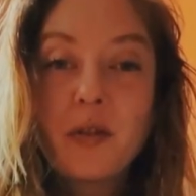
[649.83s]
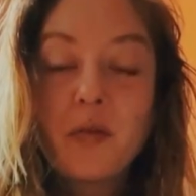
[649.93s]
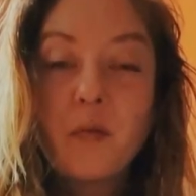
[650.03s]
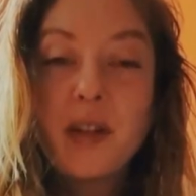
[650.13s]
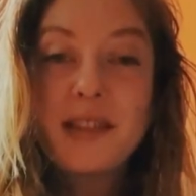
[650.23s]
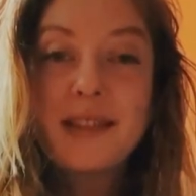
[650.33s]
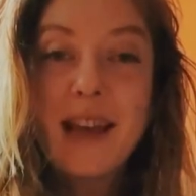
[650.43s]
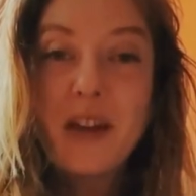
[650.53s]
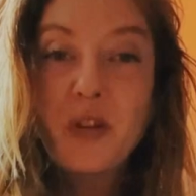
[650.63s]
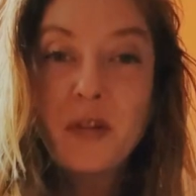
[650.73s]
What a
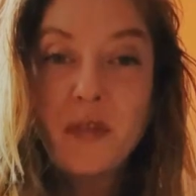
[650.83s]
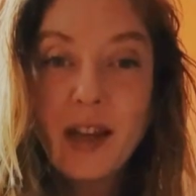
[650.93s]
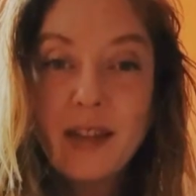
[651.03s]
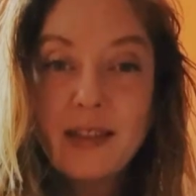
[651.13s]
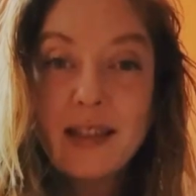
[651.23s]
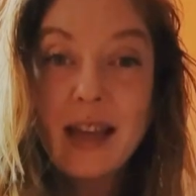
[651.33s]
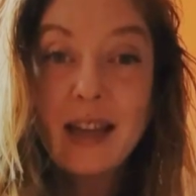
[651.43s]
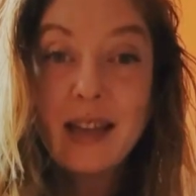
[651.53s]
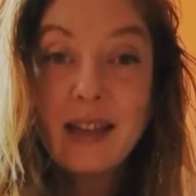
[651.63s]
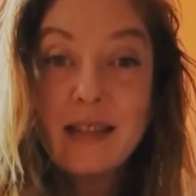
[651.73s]
sacrifice that
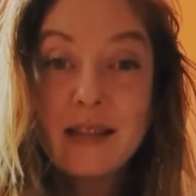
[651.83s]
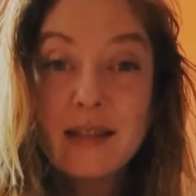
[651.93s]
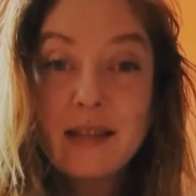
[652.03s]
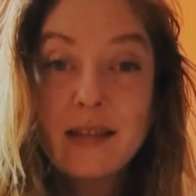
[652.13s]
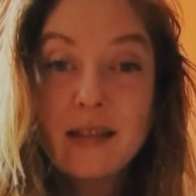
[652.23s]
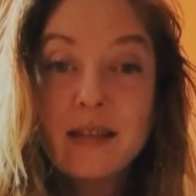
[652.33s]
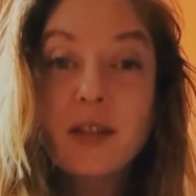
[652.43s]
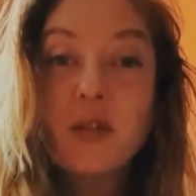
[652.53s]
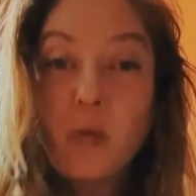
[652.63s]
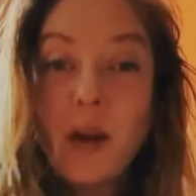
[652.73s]
is,
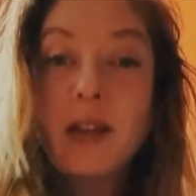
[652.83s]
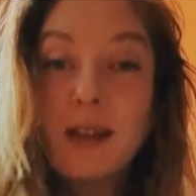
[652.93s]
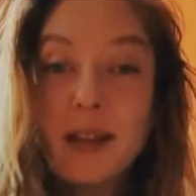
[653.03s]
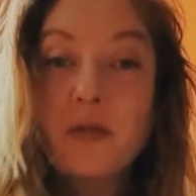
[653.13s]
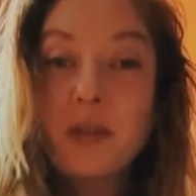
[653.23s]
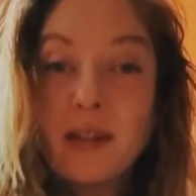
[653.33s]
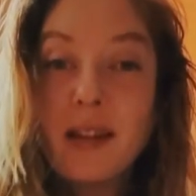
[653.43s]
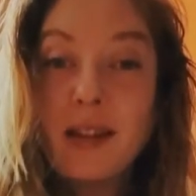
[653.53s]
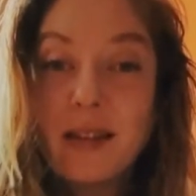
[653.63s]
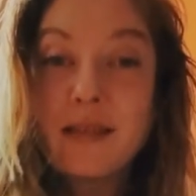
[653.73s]
quite
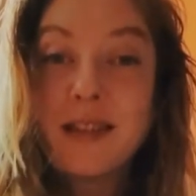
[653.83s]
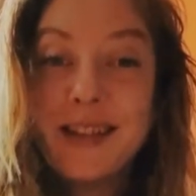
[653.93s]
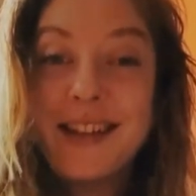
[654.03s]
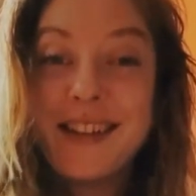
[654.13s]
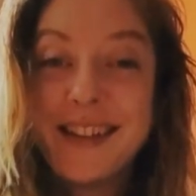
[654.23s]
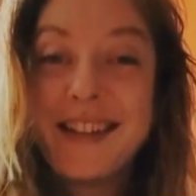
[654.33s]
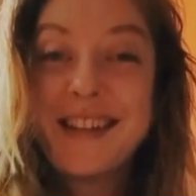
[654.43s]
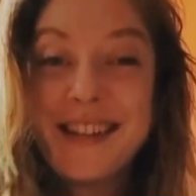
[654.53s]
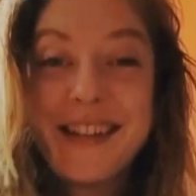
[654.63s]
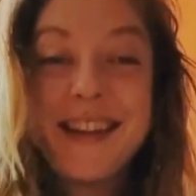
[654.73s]
literally.
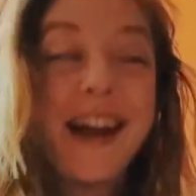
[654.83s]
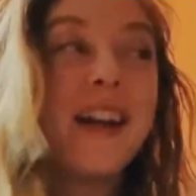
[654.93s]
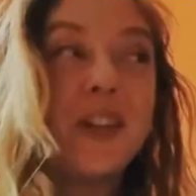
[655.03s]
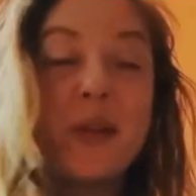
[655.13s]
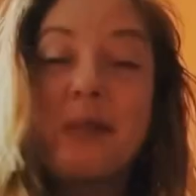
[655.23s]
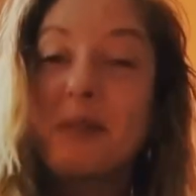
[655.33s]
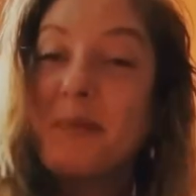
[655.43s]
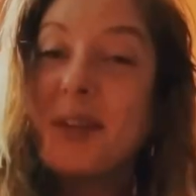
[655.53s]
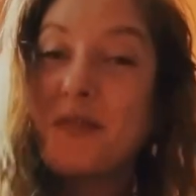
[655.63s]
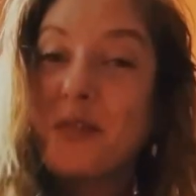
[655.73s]
I know it
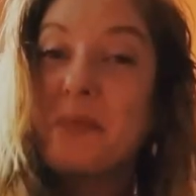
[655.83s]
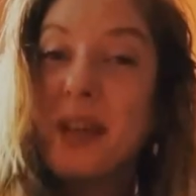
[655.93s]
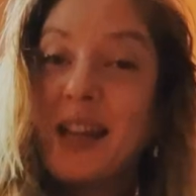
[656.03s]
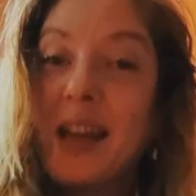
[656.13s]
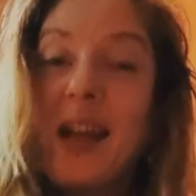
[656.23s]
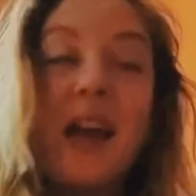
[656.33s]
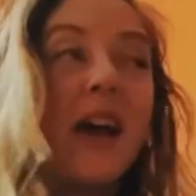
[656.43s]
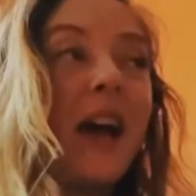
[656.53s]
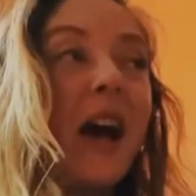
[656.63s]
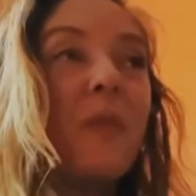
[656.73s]
would be for me.
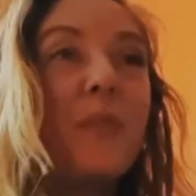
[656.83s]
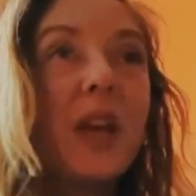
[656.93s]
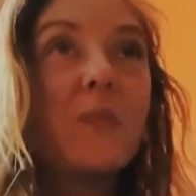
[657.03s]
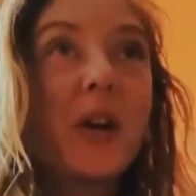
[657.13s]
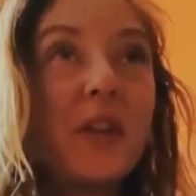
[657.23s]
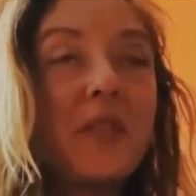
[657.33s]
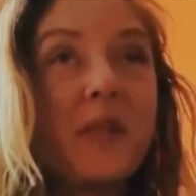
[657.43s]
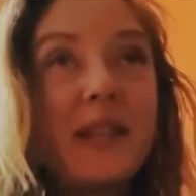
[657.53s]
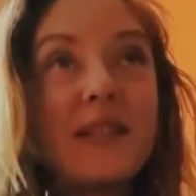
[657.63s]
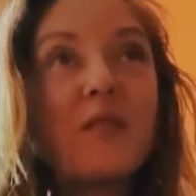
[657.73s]
A big part of the
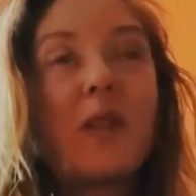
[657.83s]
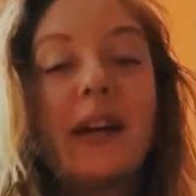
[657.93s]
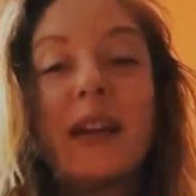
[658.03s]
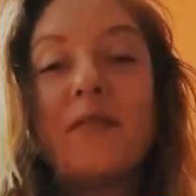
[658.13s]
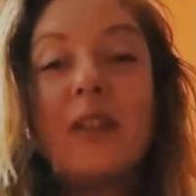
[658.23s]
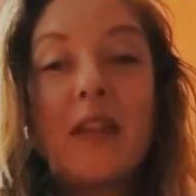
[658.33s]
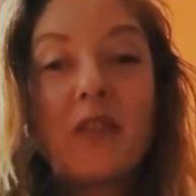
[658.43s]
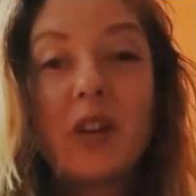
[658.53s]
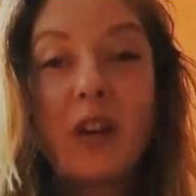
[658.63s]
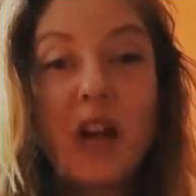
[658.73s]
reason why I've
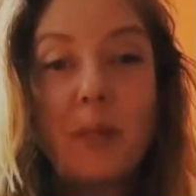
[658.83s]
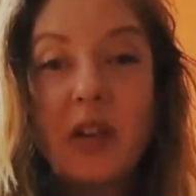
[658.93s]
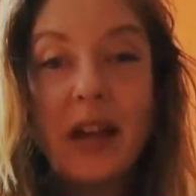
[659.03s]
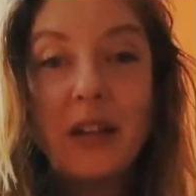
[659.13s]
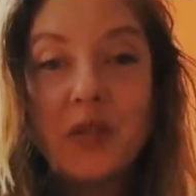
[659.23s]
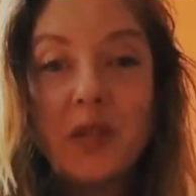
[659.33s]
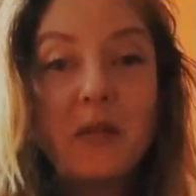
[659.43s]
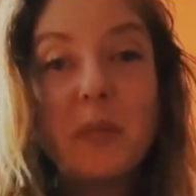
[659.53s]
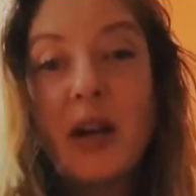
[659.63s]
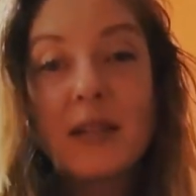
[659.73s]
never applied to
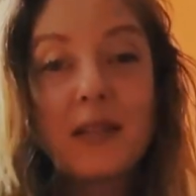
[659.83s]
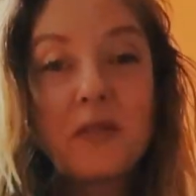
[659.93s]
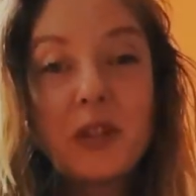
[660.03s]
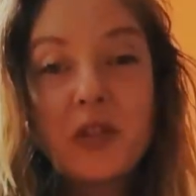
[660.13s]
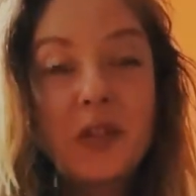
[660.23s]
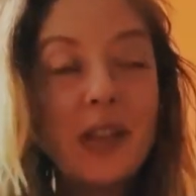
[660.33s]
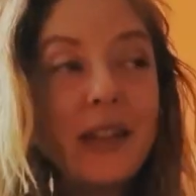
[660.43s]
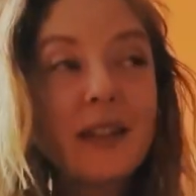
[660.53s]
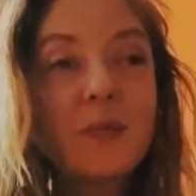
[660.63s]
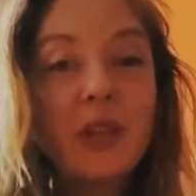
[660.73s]
a Vipassana
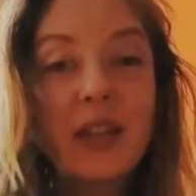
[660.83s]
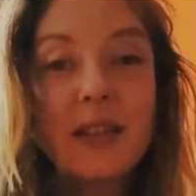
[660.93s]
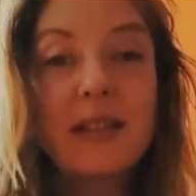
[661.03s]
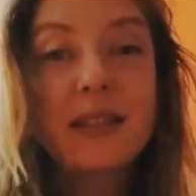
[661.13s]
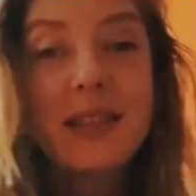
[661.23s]
retreat is because